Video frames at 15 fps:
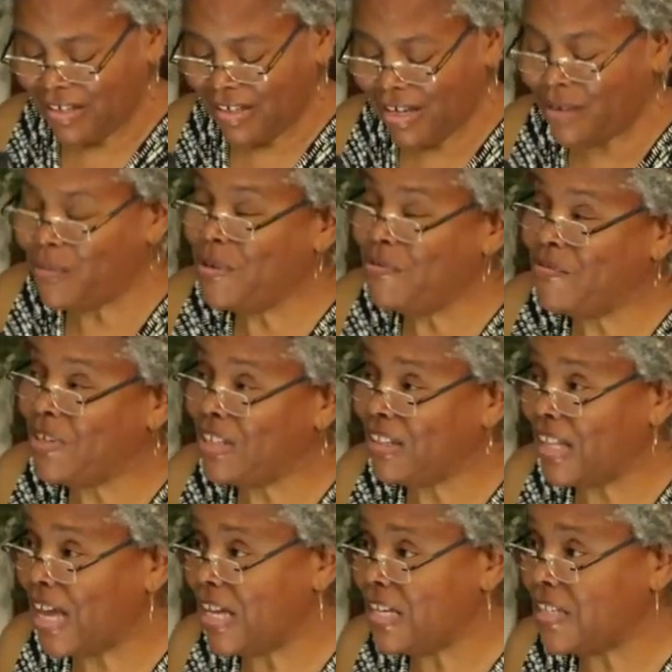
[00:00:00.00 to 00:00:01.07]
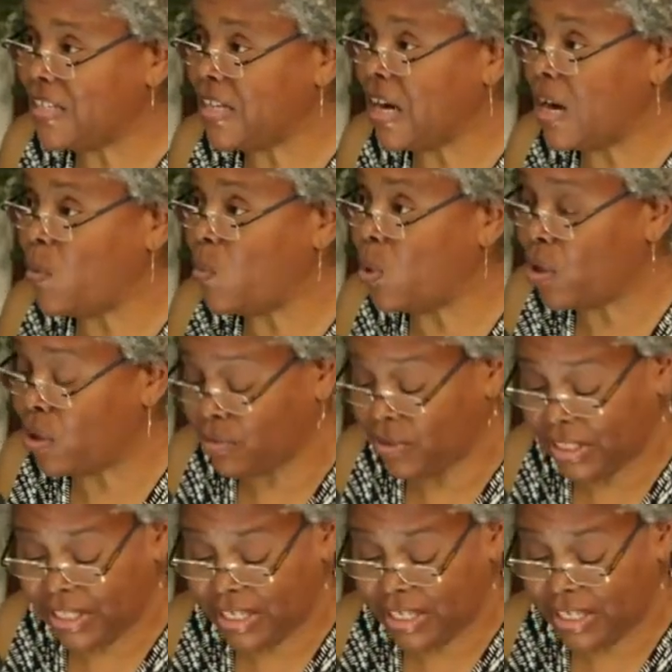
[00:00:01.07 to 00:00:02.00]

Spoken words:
and we realize, and our world is